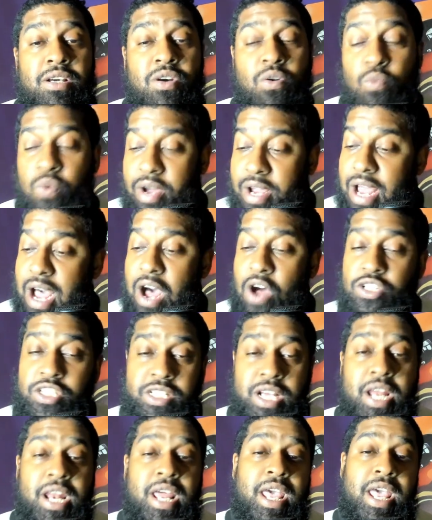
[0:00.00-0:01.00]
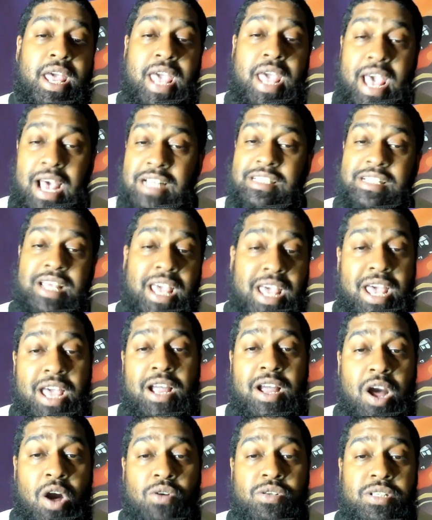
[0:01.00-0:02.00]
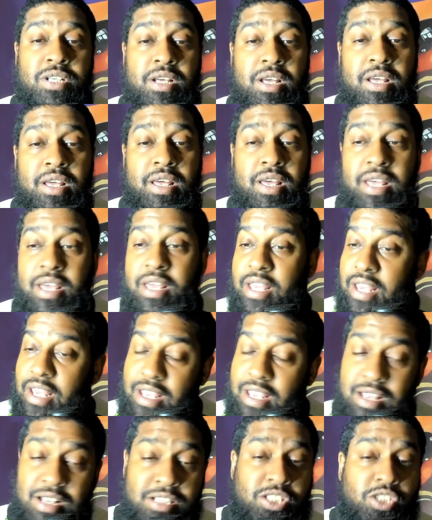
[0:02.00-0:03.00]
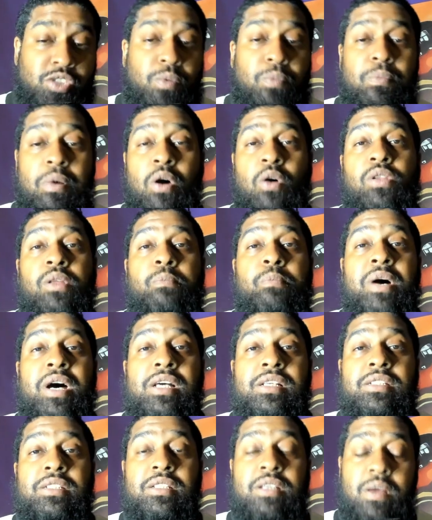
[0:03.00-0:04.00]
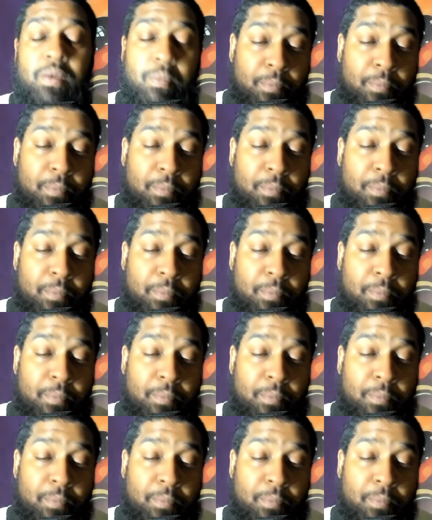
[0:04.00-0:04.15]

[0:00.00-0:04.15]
with Kyle Shanahan as the head coach, it's Super Bowl the bust.